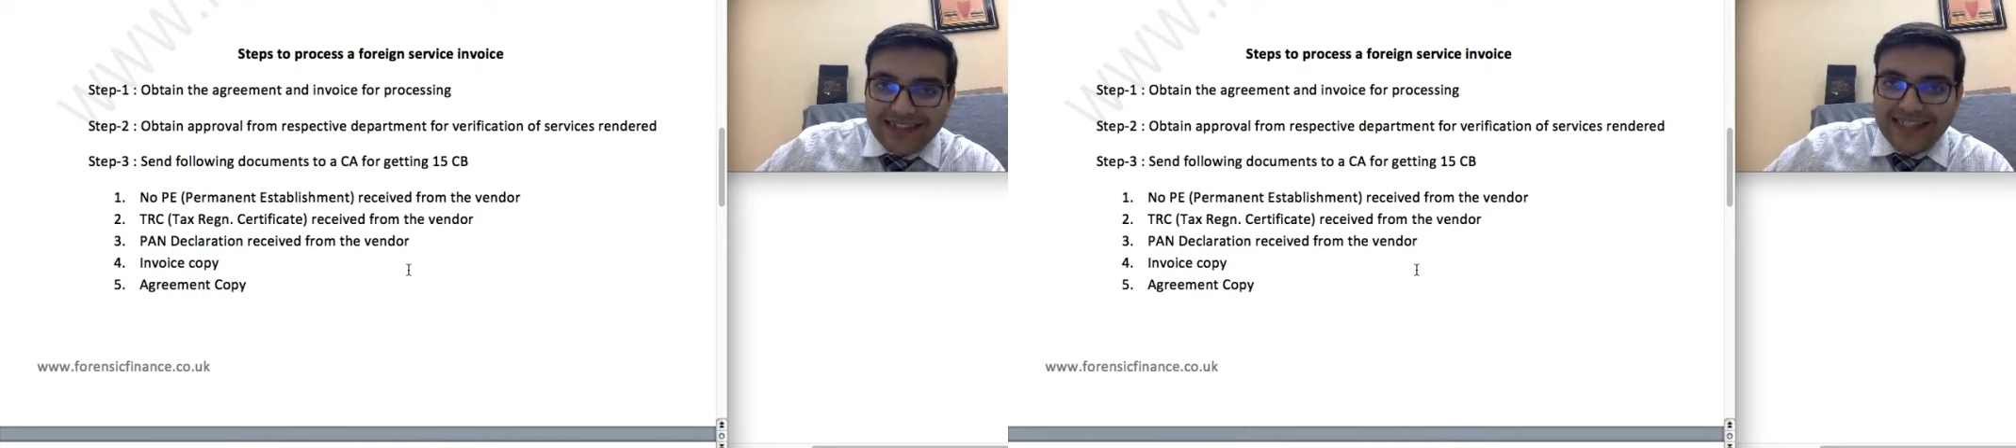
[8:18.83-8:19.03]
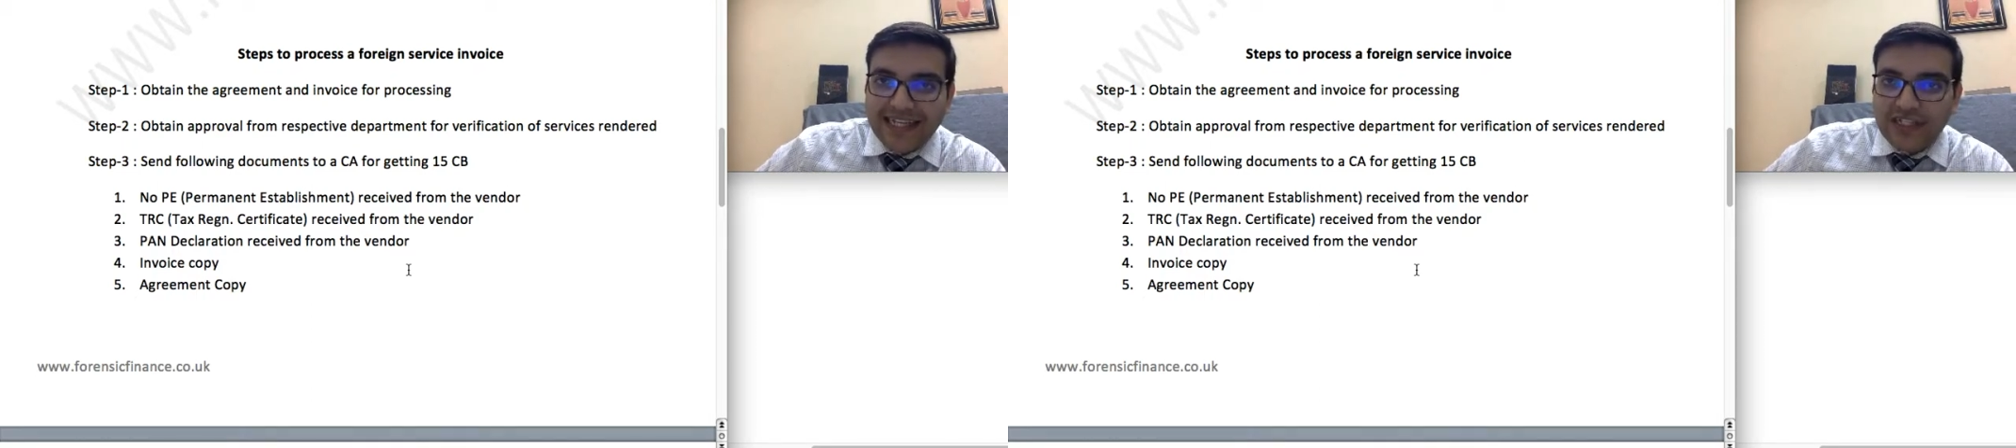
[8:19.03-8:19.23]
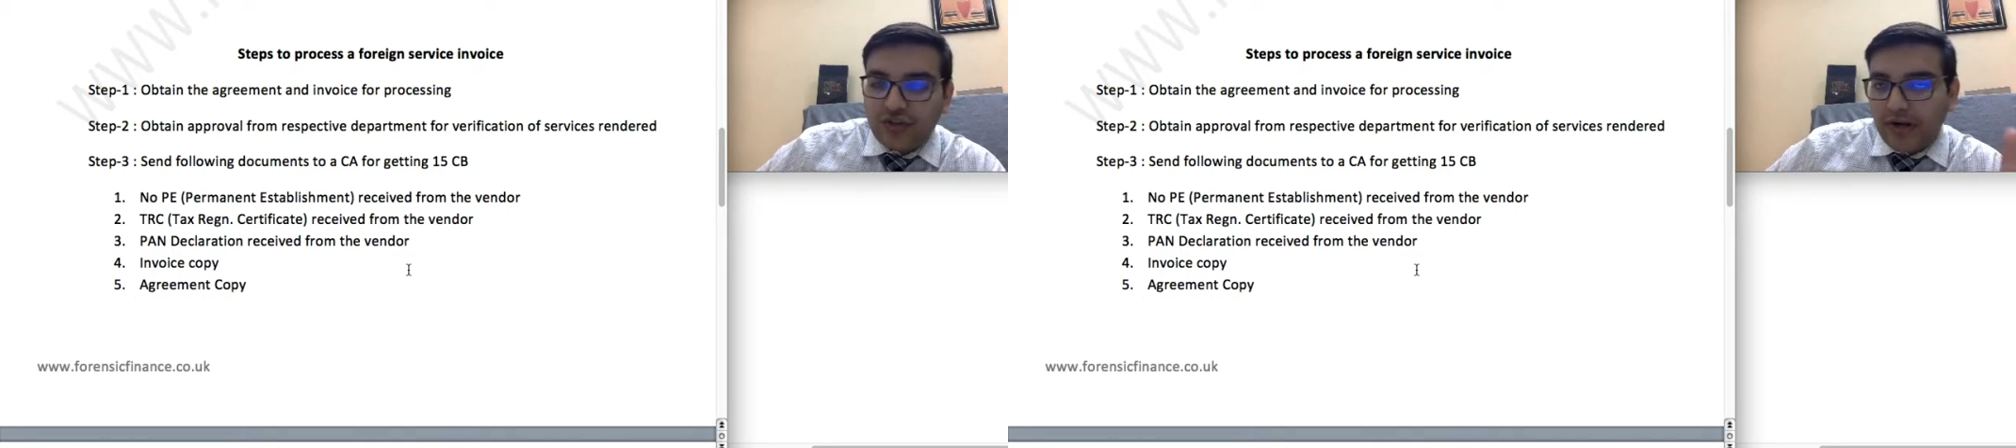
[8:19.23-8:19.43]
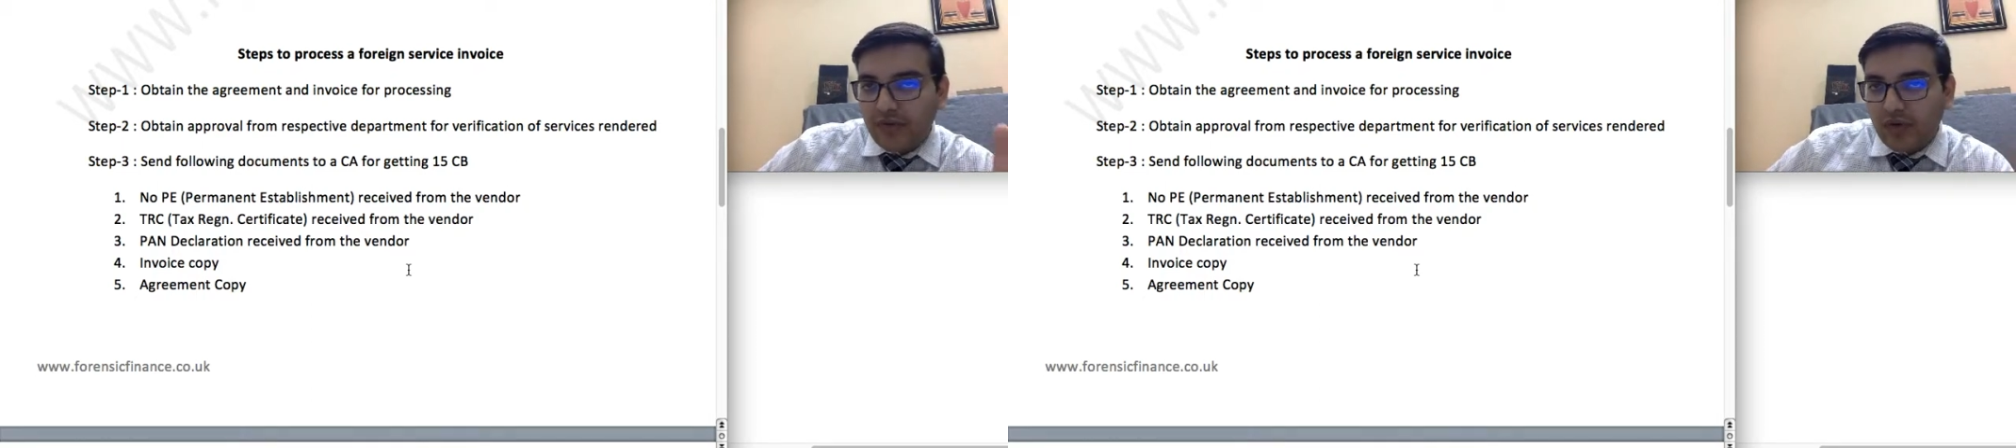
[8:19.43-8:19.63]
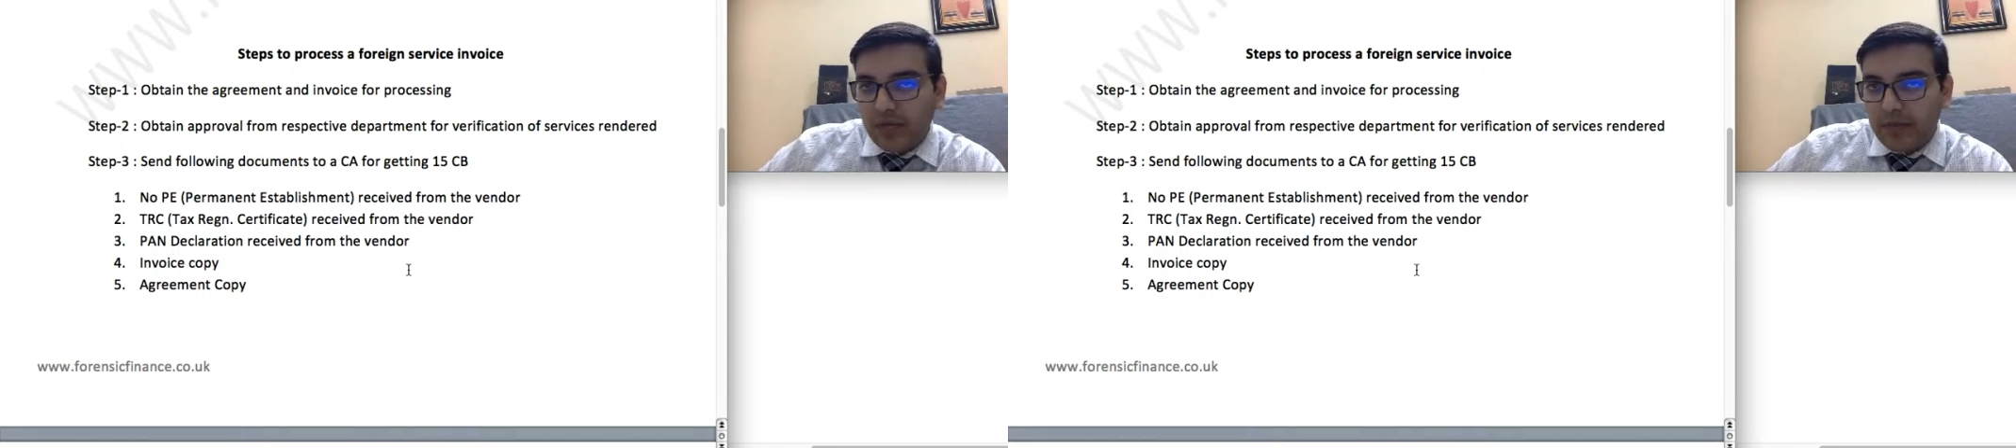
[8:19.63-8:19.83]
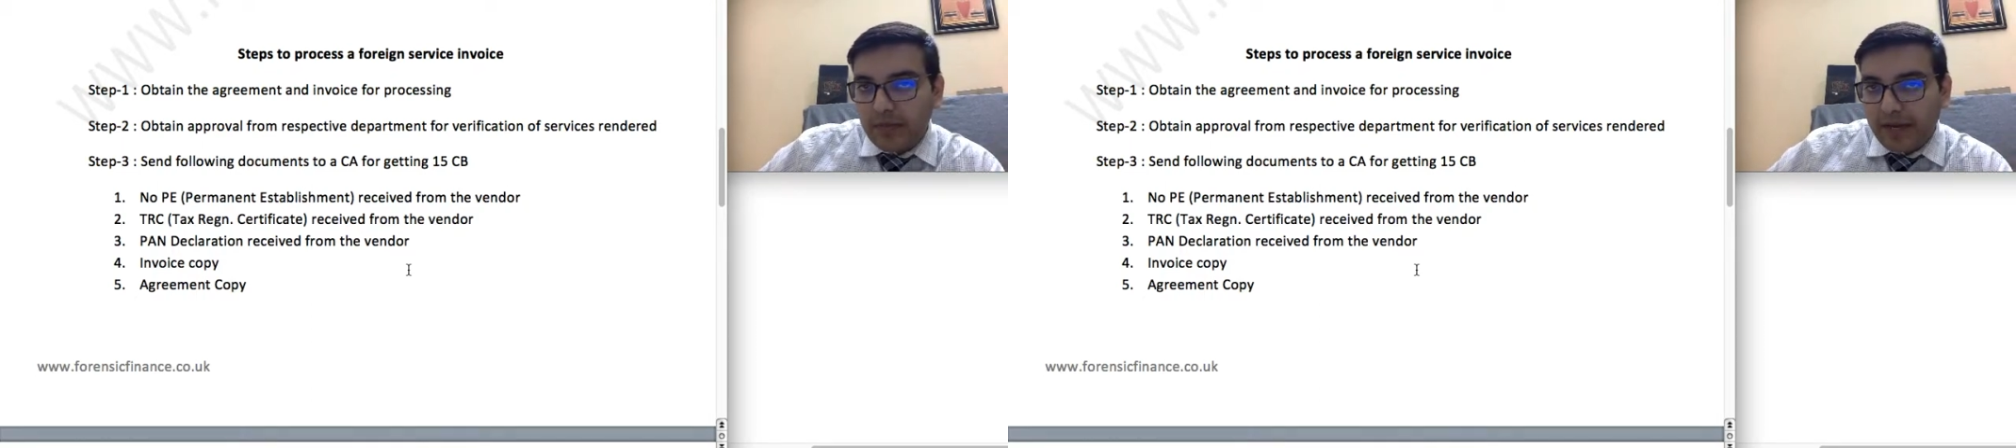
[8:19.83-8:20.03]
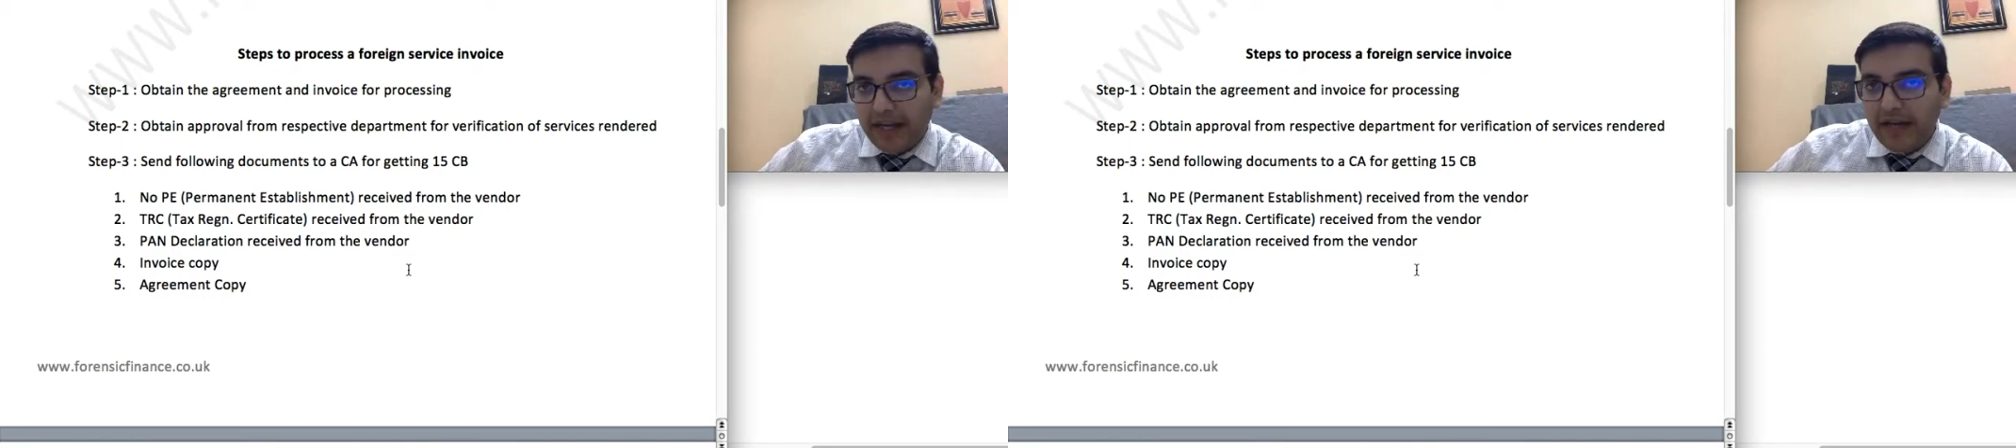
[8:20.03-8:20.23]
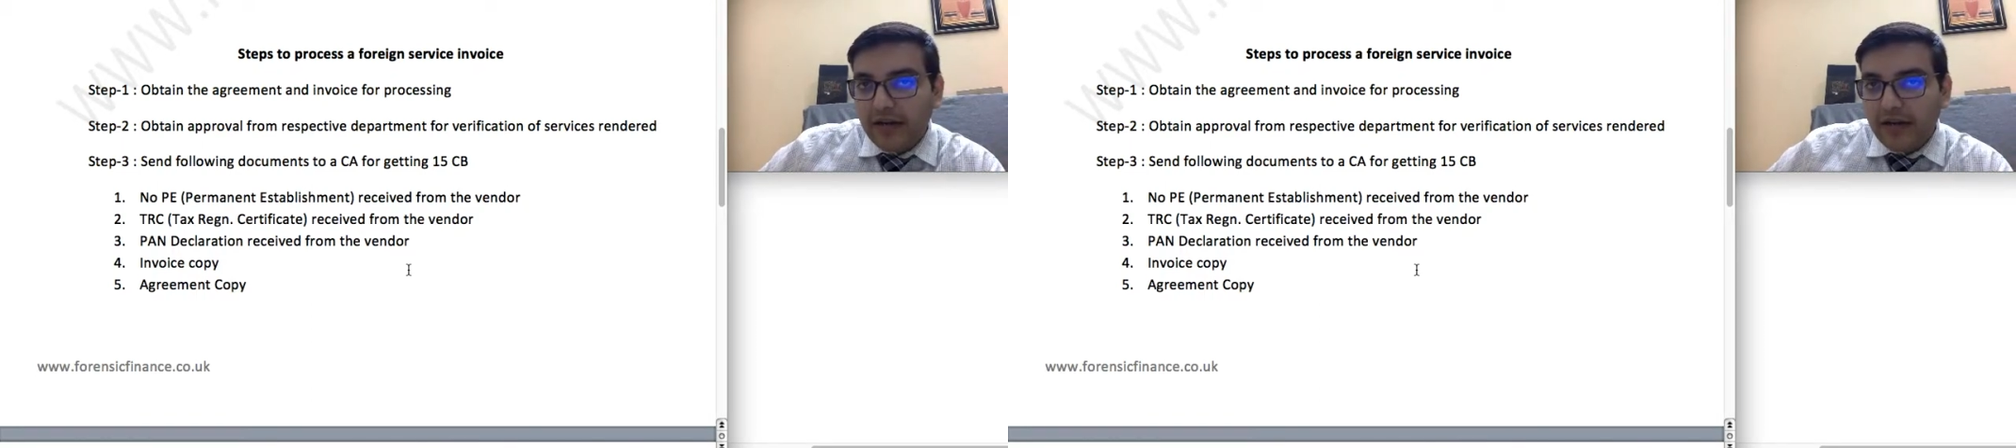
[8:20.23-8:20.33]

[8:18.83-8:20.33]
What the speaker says: things you have to keep in mind